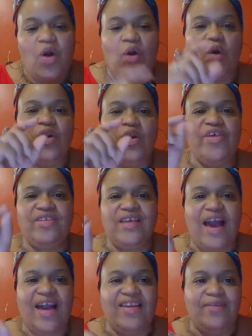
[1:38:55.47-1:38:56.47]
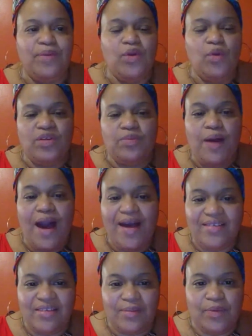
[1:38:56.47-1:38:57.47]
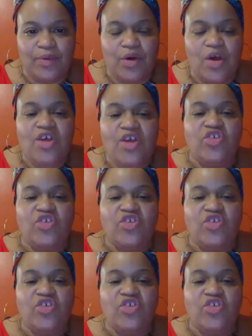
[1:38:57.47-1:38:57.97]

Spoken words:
or only this kind of blue was possible.